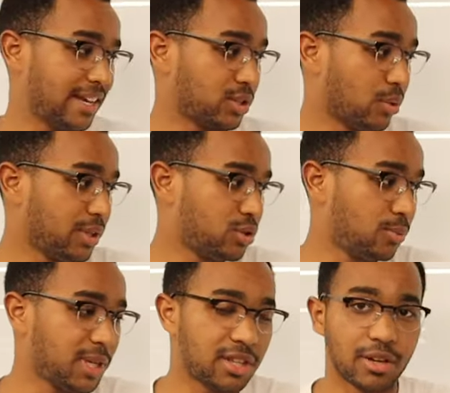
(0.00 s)
is going
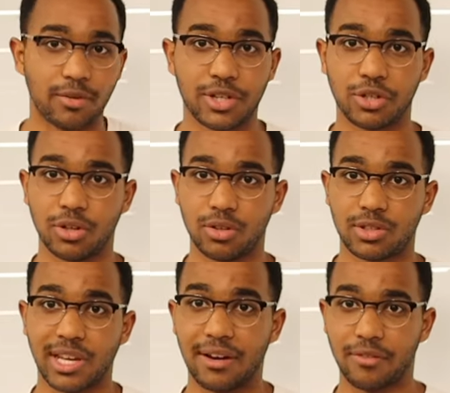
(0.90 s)
to be the original
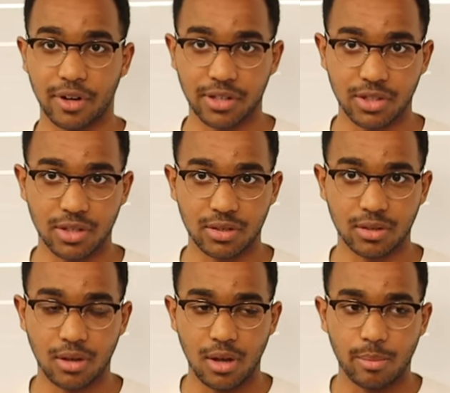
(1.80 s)
set of
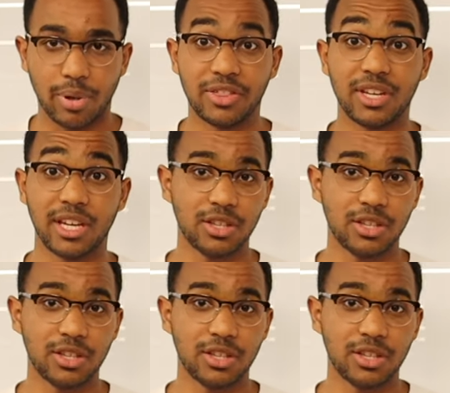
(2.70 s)
vertices. But the